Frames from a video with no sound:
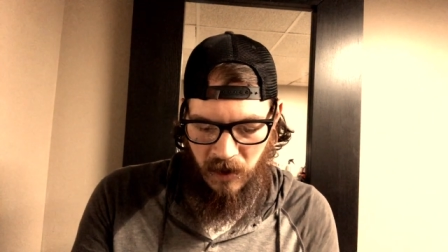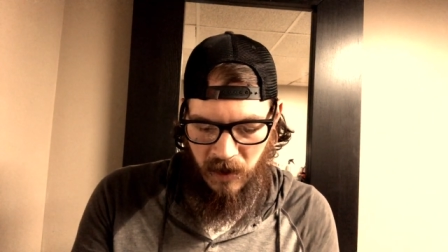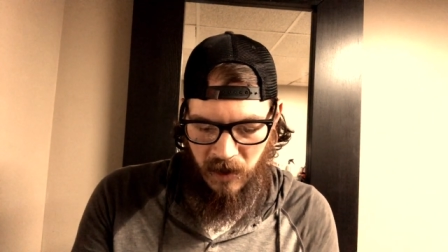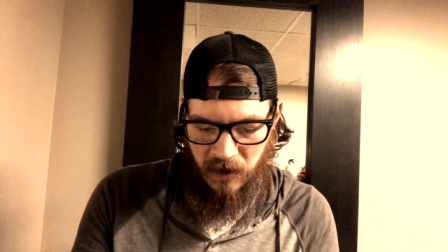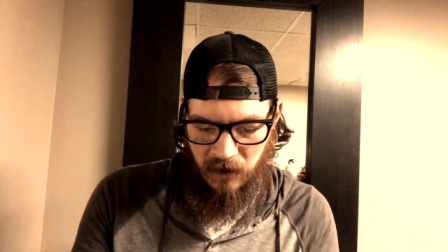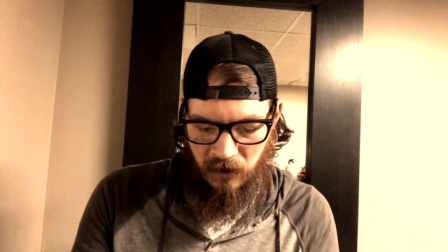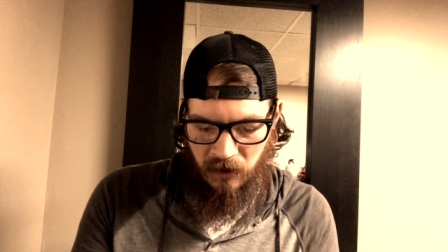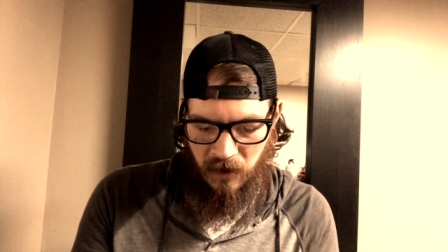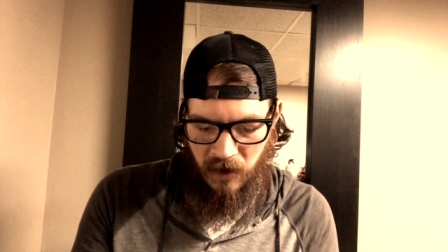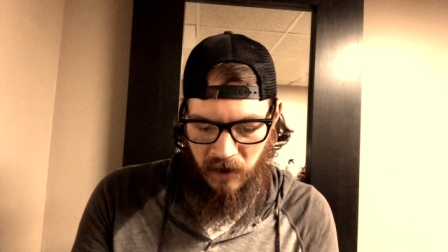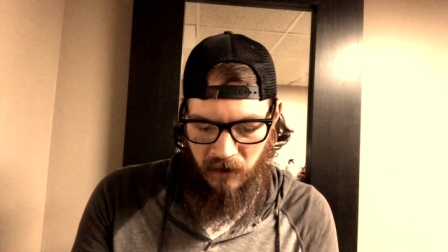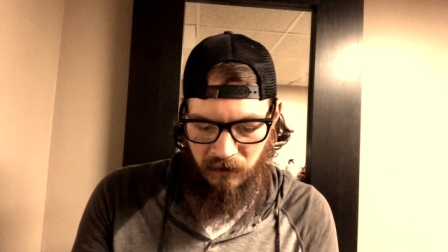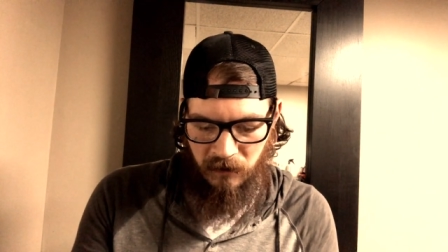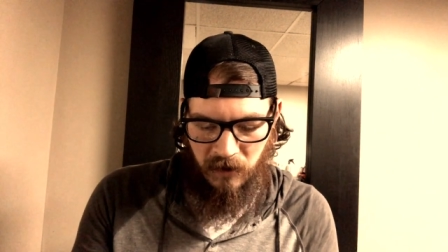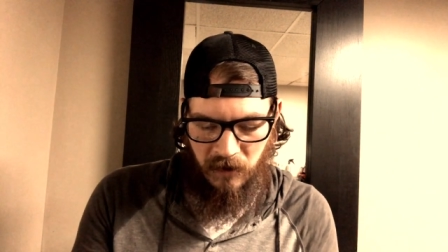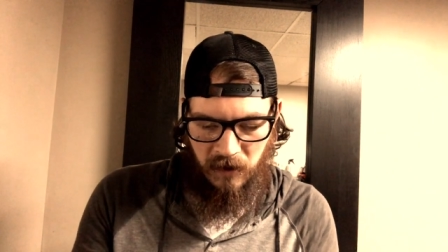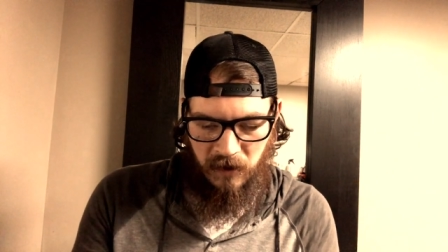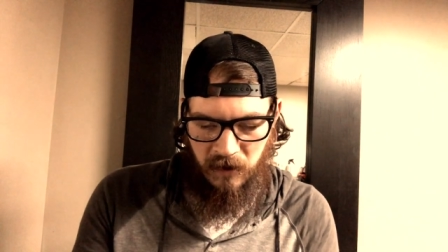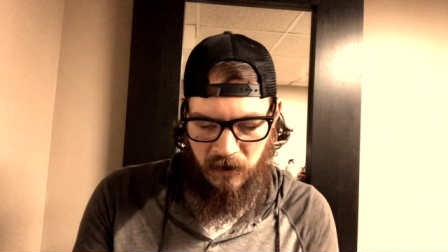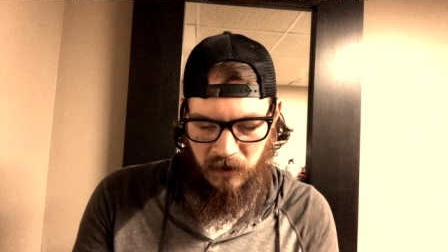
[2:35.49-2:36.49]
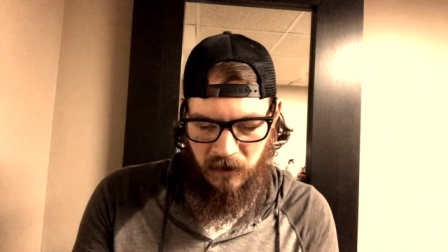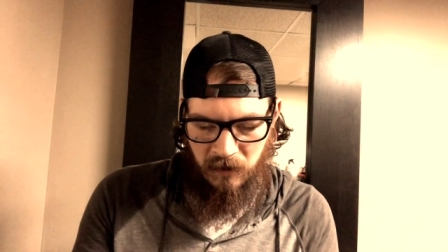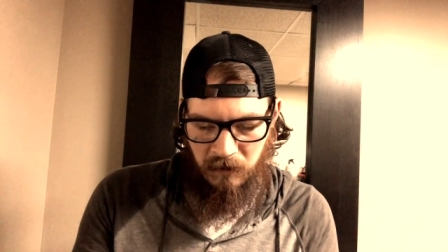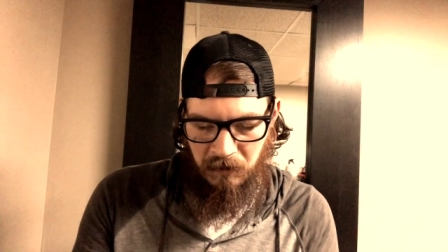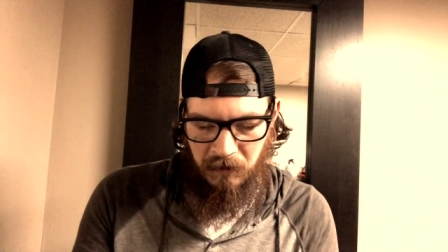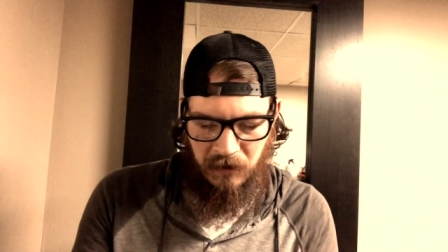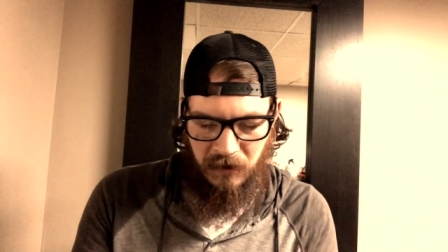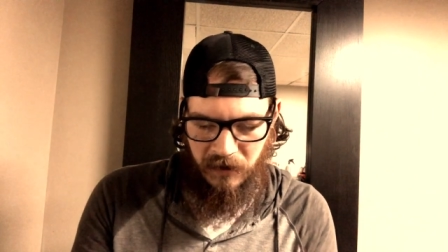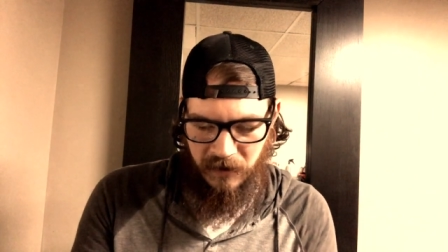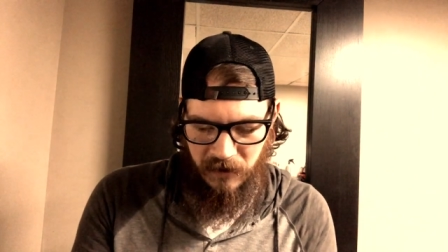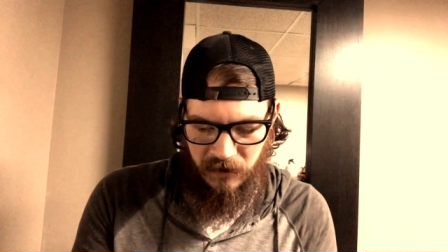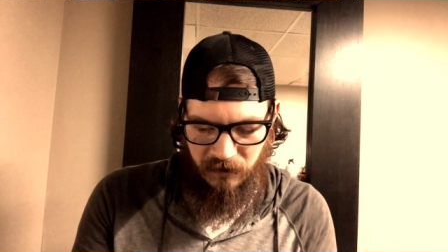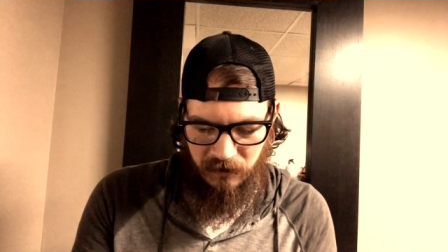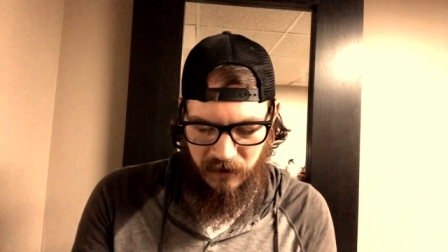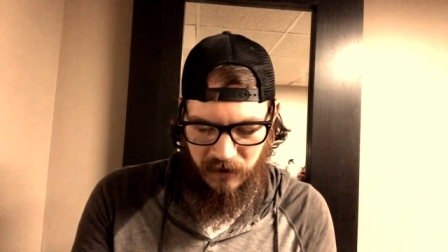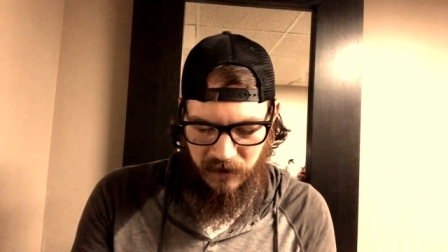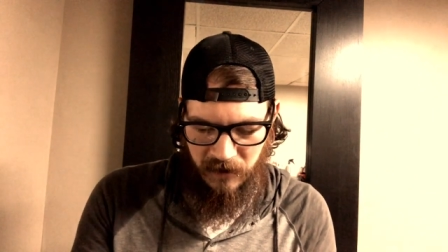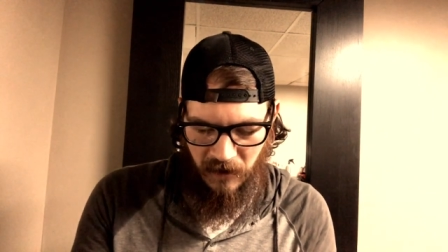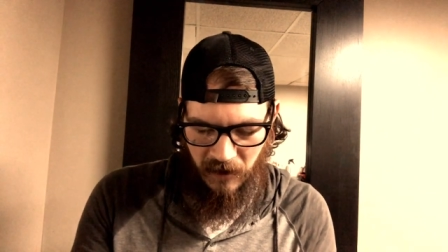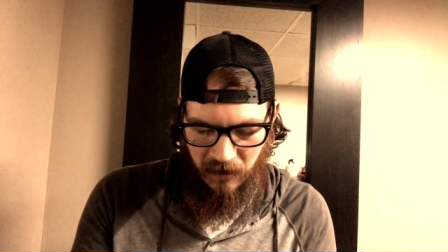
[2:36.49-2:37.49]
handcrafted, please
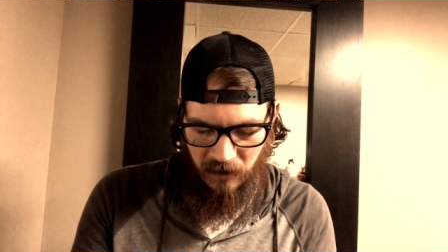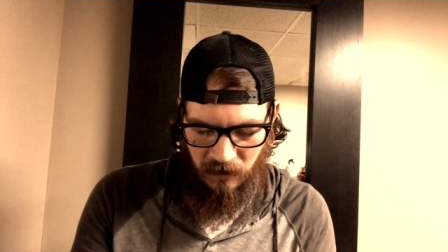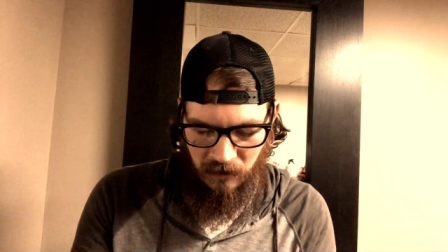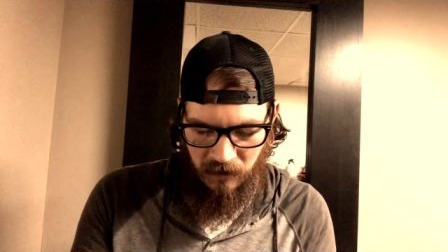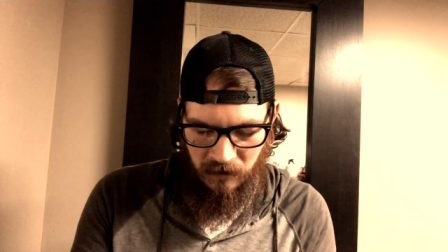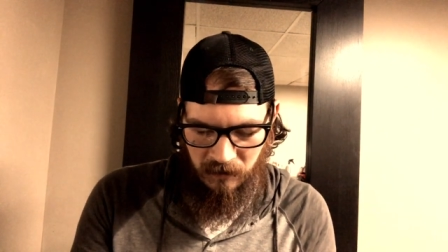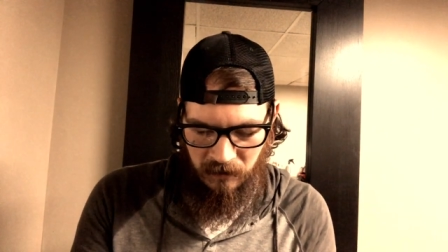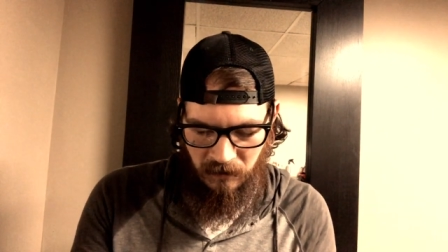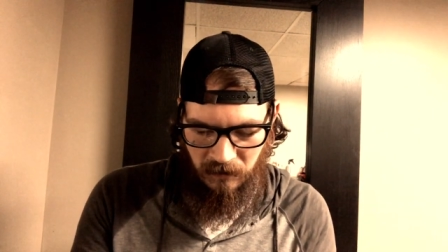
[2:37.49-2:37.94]
recycle.